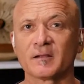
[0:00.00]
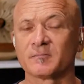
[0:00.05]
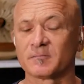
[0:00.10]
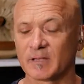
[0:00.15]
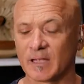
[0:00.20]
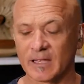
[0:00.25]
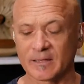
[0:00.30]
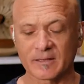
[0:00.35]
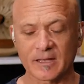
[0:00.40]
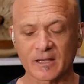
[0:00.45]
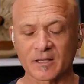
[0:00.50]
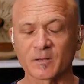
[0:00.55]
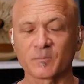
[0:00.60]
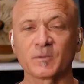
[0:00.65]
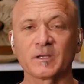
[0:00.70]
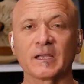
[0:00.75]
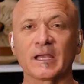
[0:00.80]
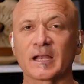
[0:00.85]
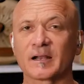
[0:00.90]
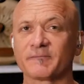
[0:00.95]
And, um, and that
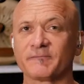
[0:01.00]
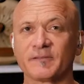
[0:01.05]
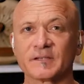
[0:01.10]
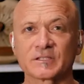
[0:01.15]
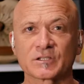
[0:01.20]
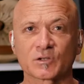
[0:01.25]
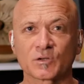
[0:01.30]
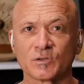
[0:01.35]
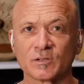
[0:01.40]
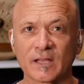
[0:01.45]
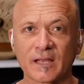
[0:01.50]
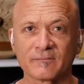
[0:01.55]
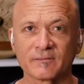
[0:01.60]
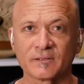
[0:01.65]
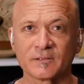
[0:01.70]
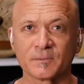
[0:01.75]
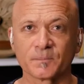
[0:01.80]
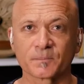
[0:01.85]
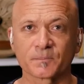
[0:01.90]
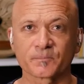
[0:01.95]
could be at a physical
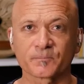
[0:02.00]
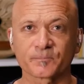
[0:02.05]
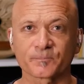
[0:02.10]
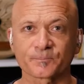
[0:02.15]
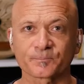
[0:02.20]
level,